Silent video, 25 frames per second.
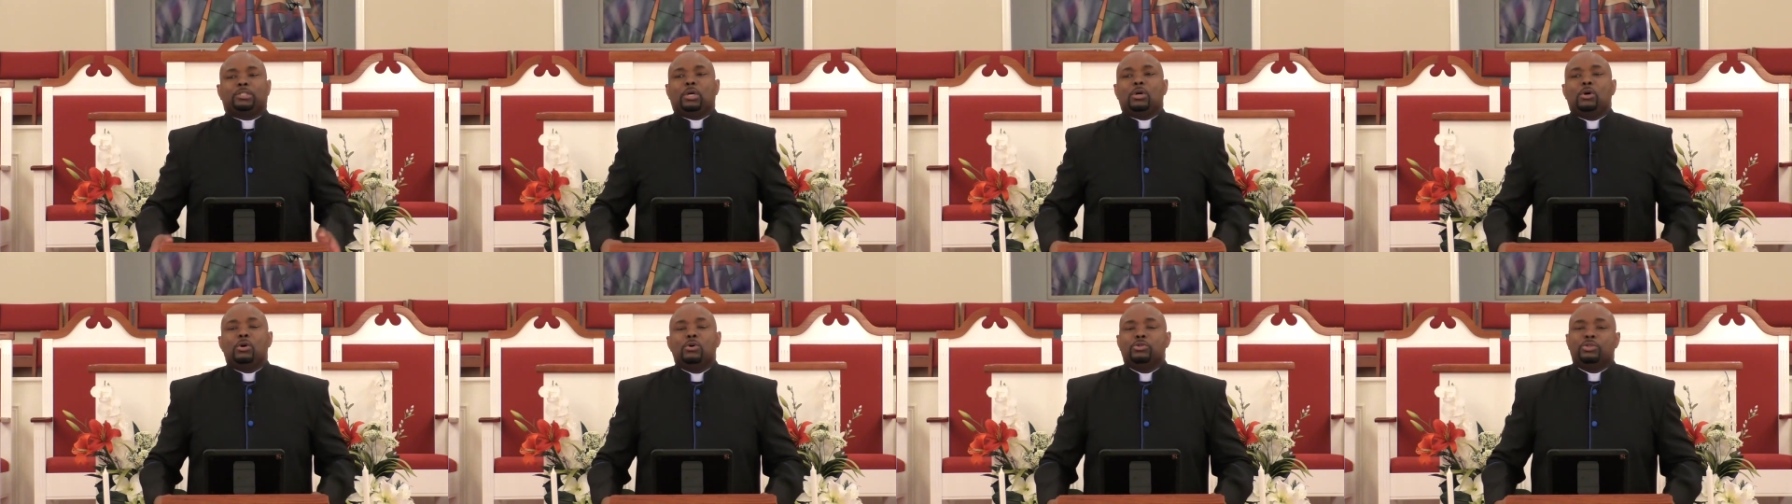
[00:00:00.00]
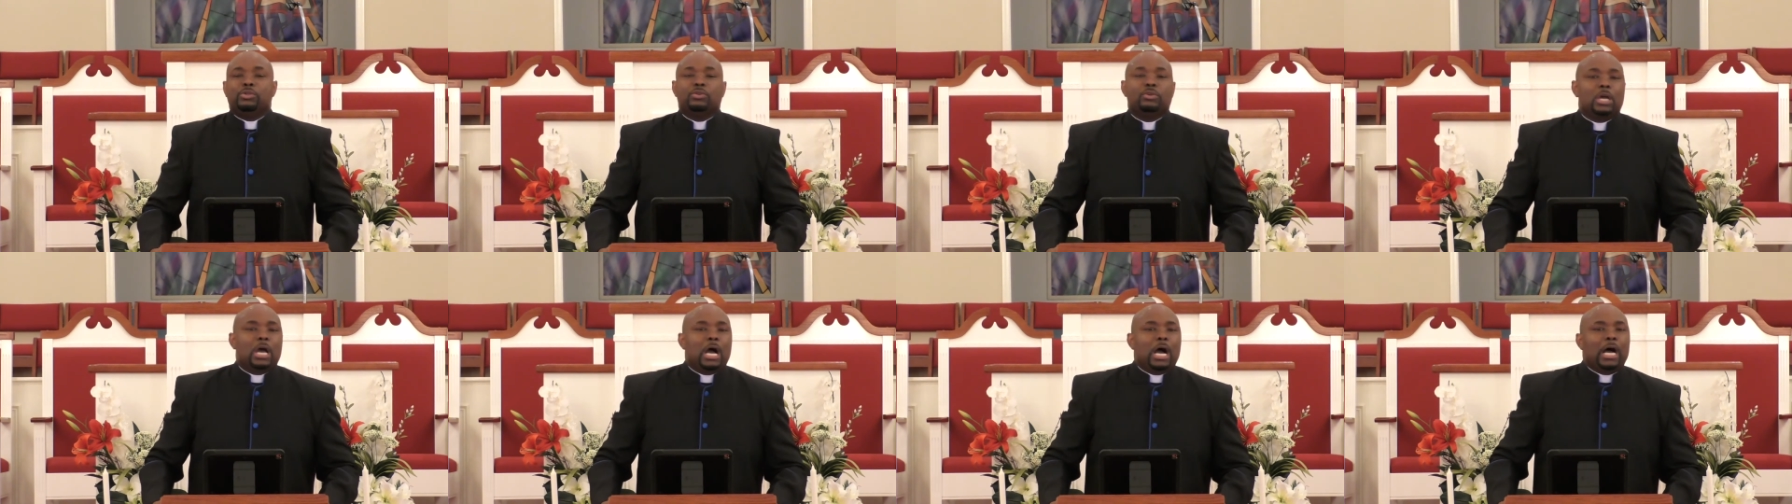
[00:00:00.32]
told
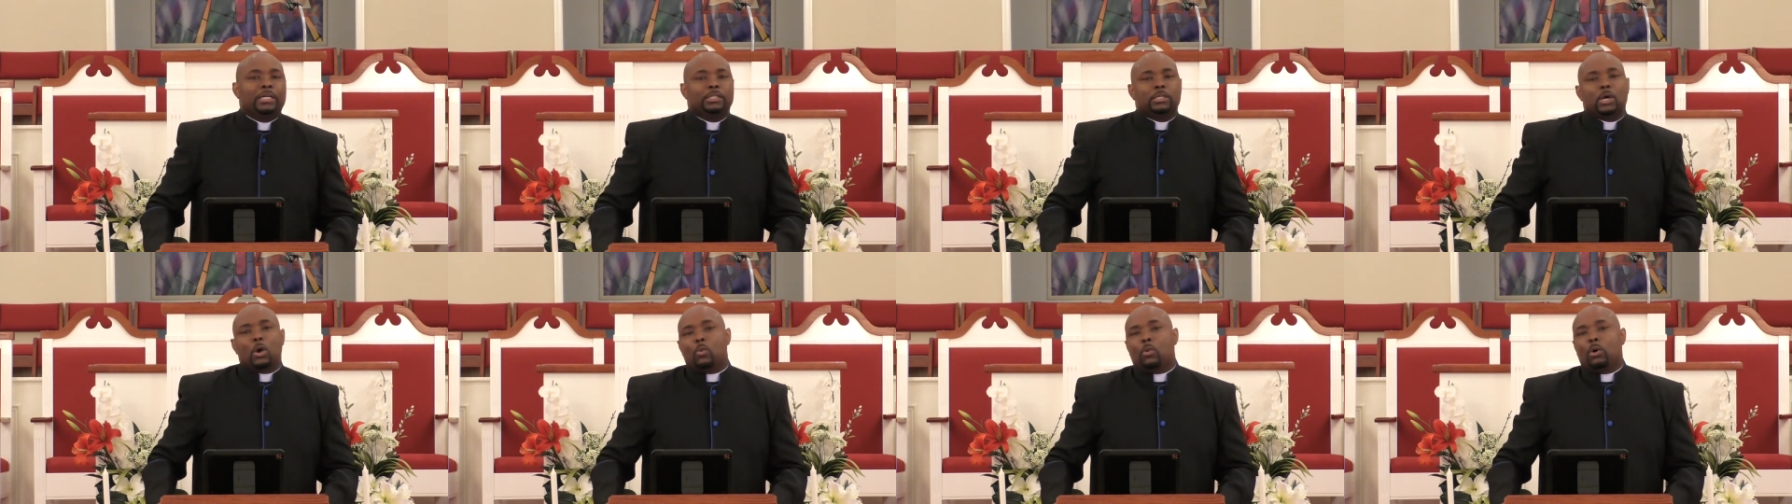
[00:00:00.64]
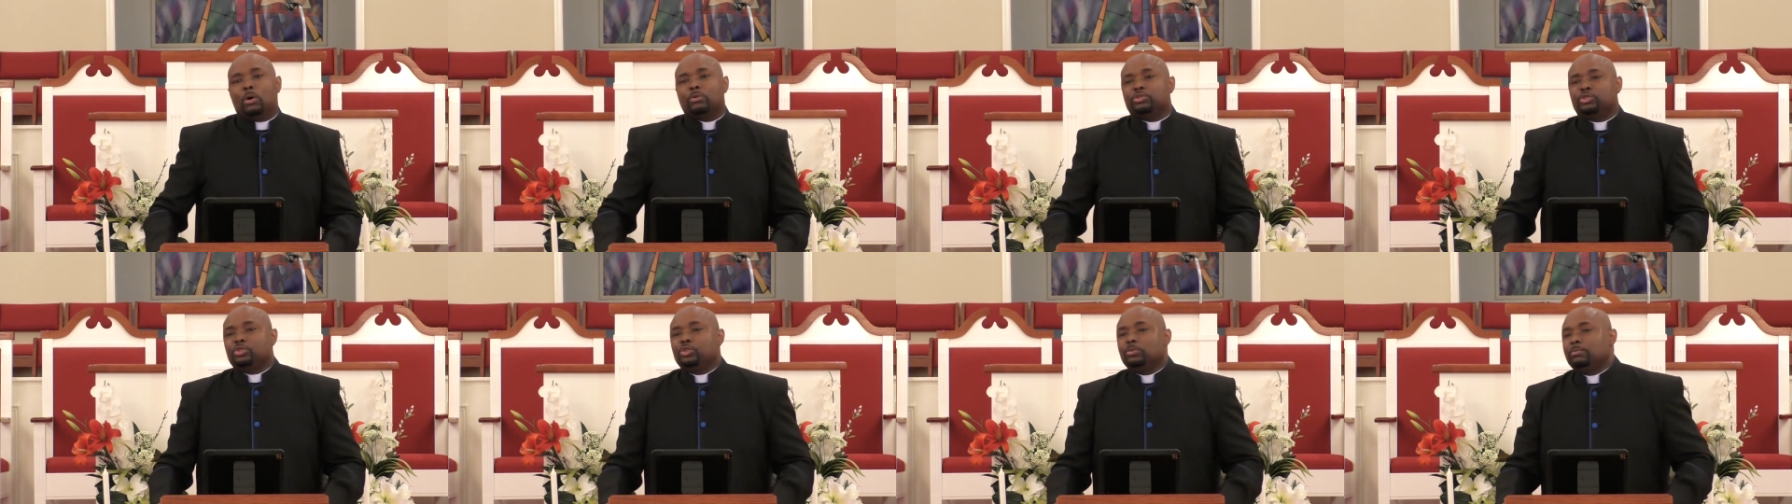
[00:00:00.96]
you God don't
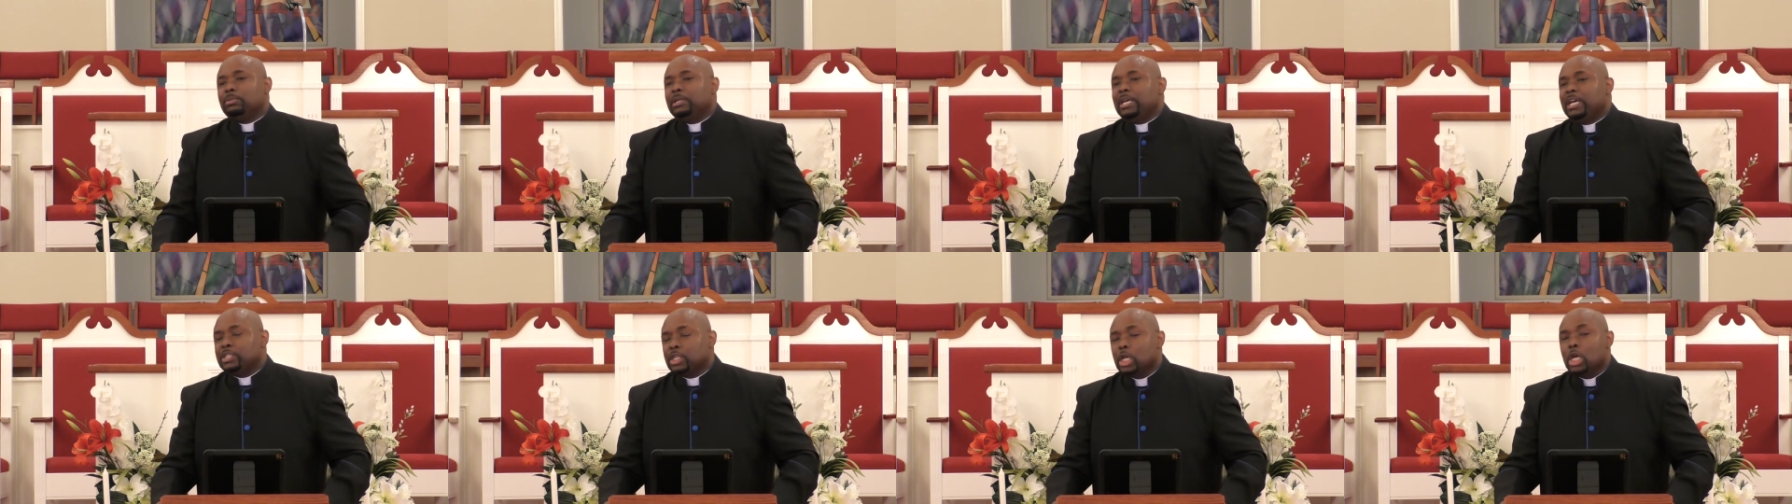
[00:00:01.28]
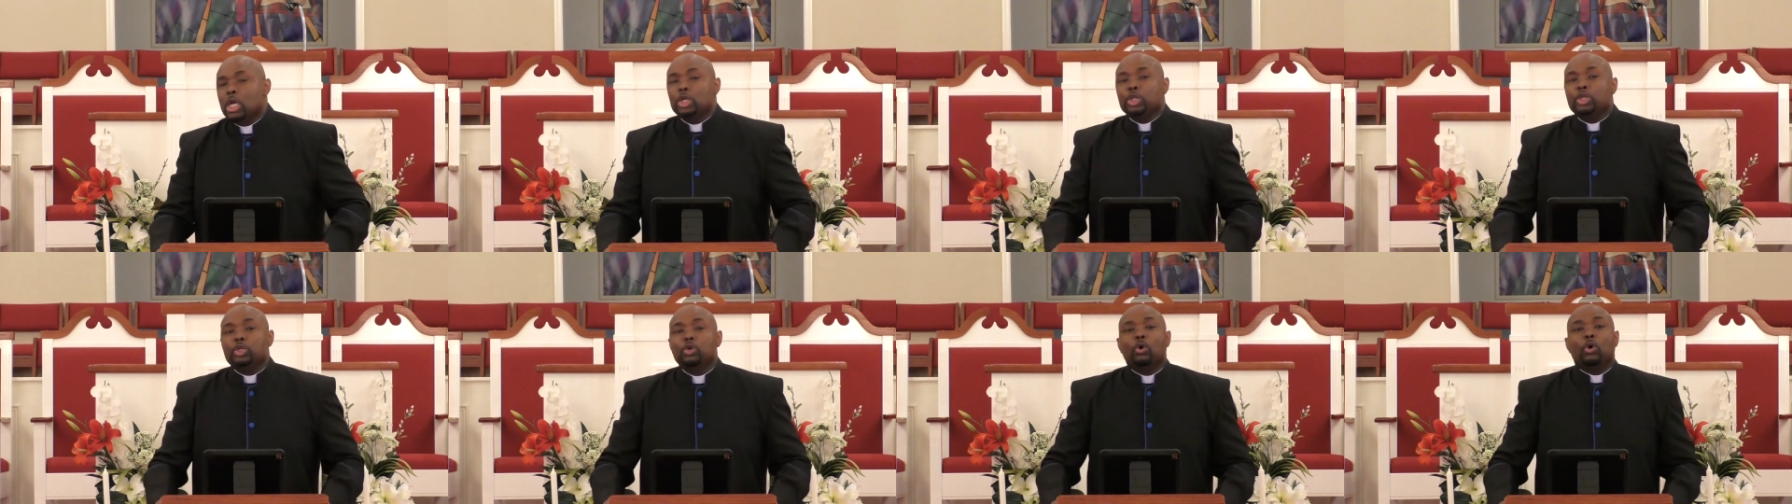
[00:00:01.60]
want you blessed,
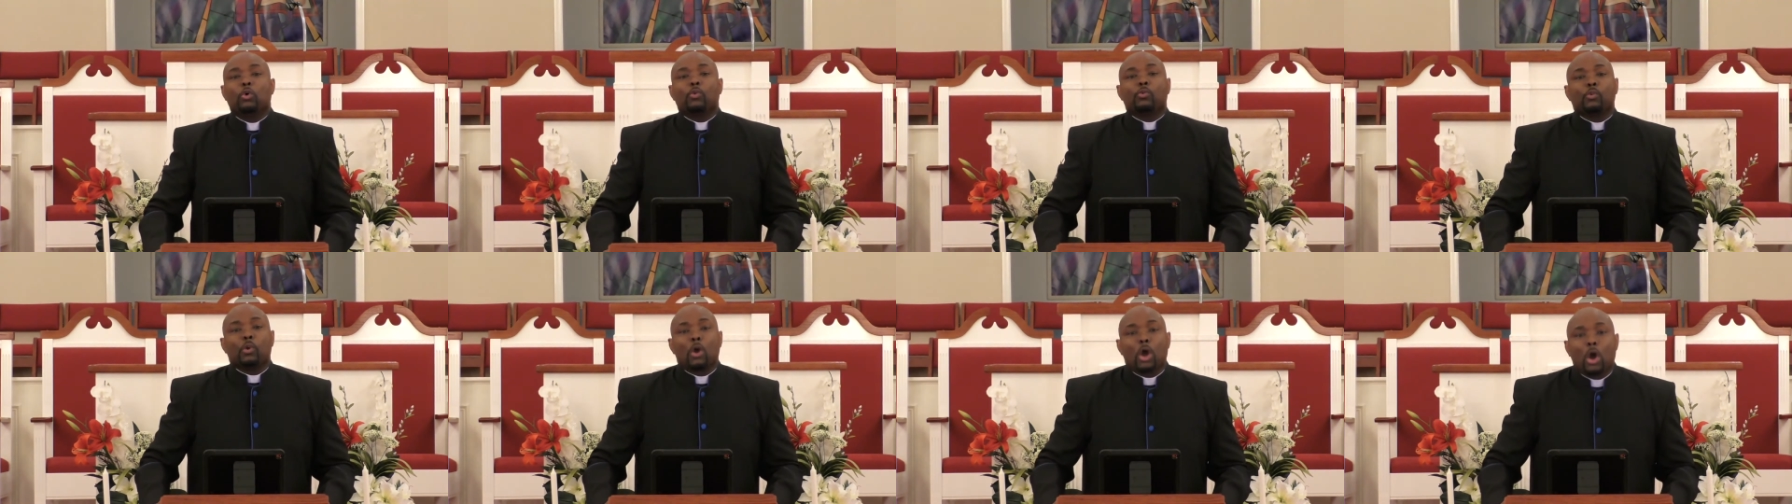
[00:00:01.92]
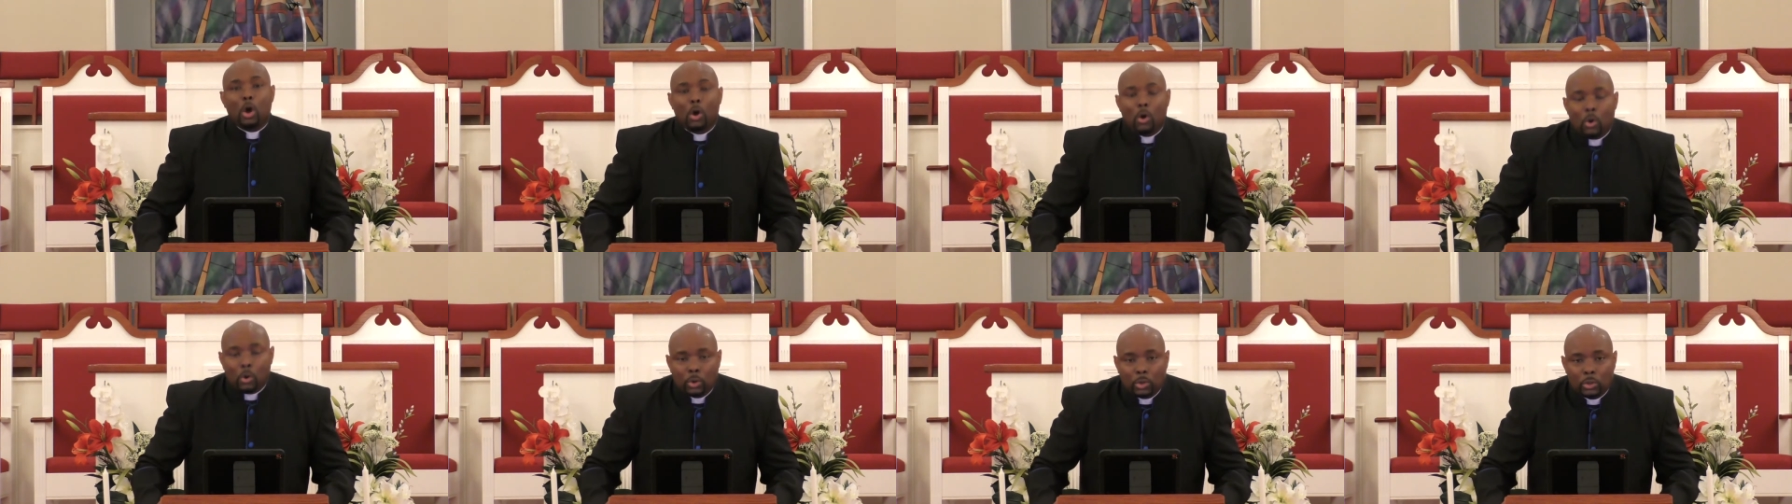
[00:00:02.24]
you are
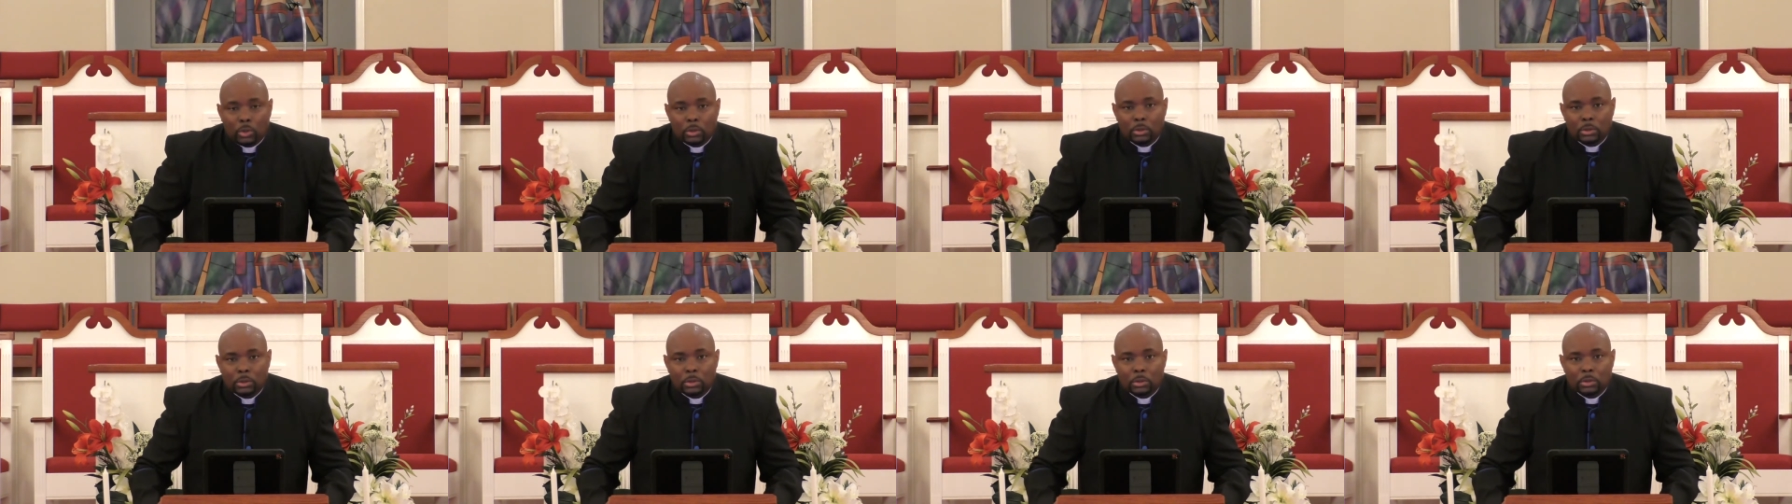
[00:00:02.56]
wrong.